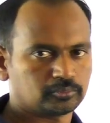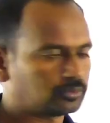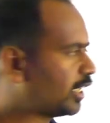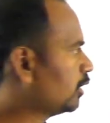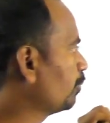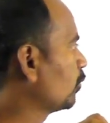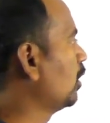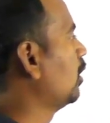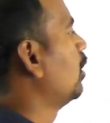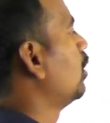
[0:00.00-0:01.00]
Right?
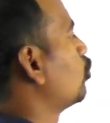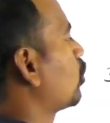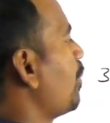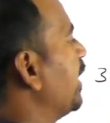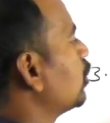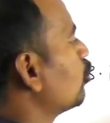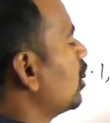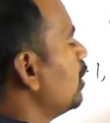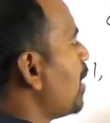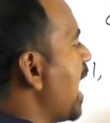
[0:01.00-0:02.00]
So coming to
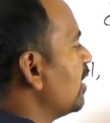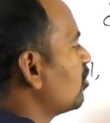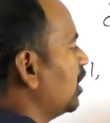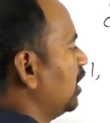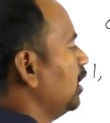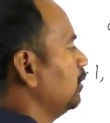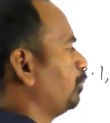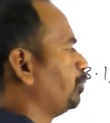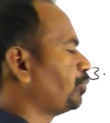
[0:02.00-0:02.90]
3.3,